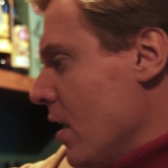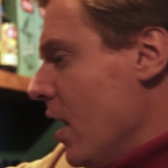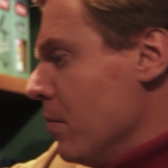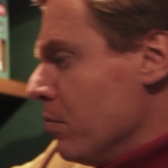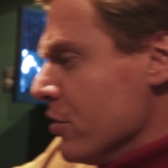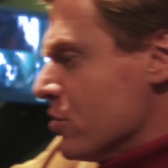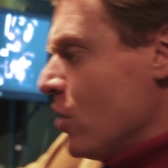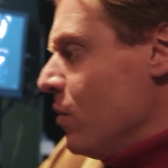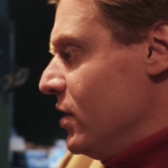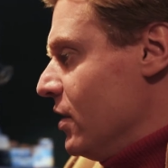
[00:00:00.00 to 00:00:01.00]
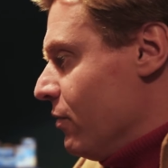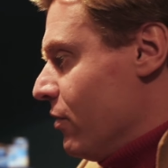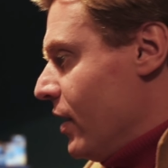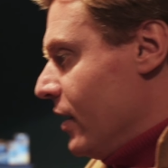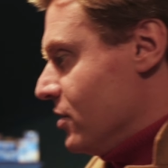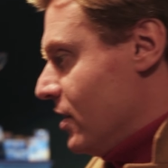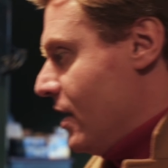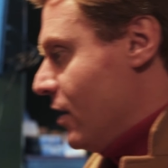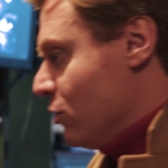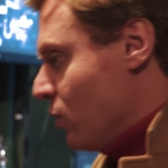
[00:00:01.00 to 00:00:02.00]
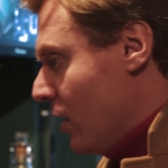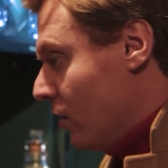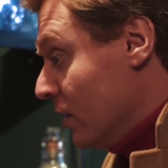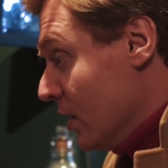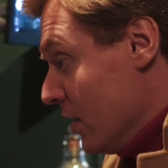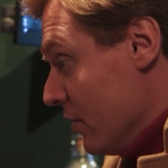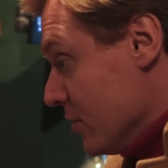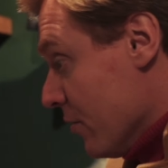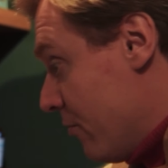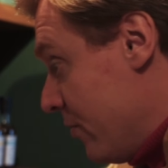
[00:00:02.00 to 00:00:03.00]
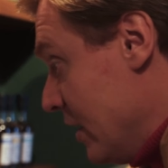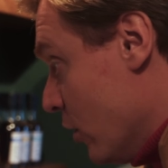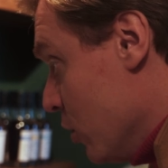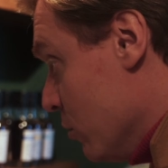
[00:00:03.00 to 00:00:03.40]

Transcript: There's so many different things in here as well. There's a pheno